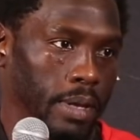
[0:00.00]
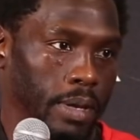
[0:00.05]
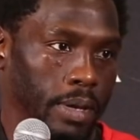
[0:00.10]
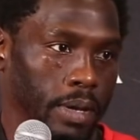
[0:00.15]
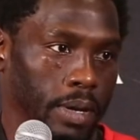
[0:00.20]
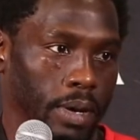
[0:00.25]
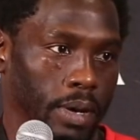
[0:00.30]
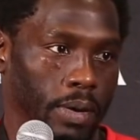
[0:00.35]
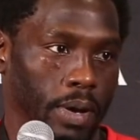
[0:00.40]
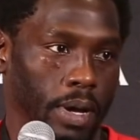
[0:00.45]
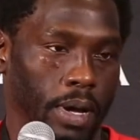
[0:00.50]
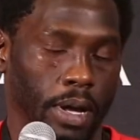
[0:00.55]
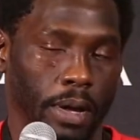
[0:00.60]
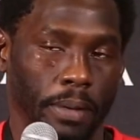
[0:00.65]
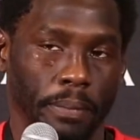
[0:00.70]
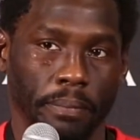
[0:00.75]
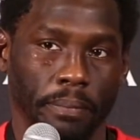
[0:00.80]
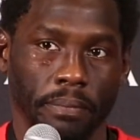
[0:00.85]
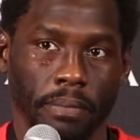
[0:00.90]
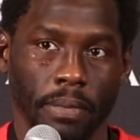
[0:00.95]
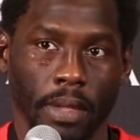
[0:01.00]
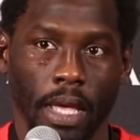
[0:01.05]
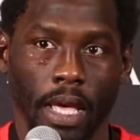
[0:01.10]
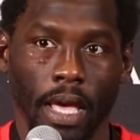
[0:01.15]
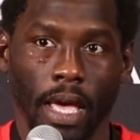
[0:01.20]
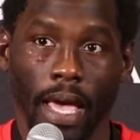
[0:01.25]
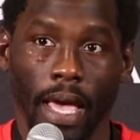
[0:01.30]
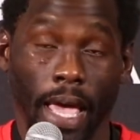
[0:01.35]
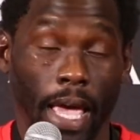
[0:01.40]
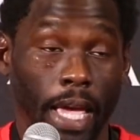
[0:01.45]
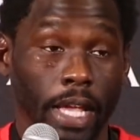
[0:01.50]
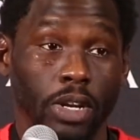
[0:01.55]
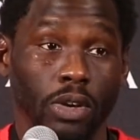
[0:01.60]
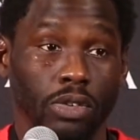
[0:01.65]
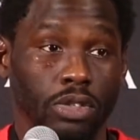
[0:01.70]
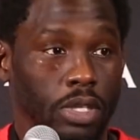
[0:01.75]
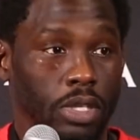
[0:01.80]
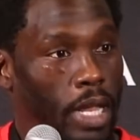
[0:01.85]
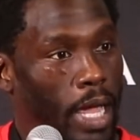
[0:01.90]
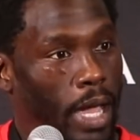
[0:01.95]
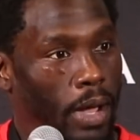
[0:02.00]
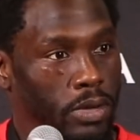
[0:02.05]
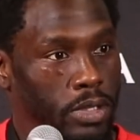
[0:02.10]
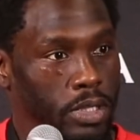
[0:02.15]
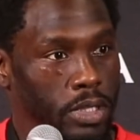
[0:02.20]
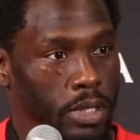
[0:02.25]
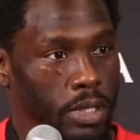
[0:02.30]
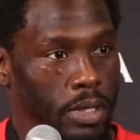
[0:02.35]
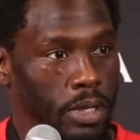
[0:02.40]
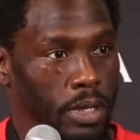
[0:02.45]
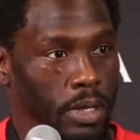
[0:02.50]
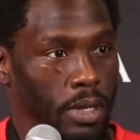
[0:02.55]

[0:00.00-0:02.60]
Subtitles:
You know, I ain't no slouch.